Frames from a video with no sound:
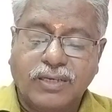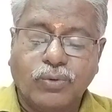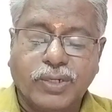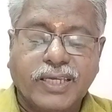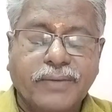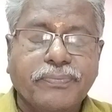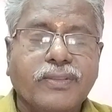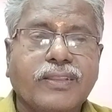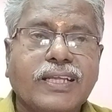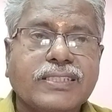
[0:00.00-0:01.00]

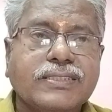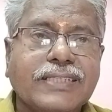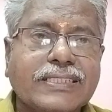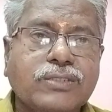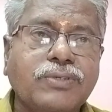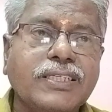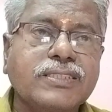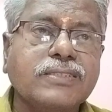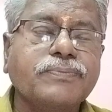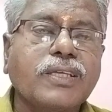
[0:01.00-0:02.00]
Okay, there's next one
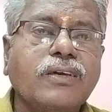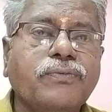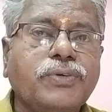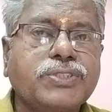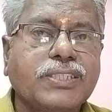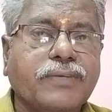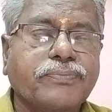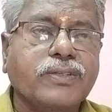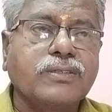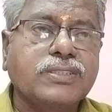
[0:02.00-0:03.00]
is future,
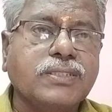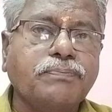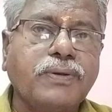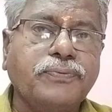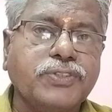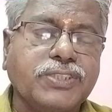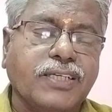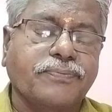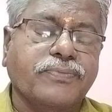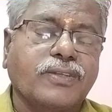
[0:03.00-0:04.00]
simple future.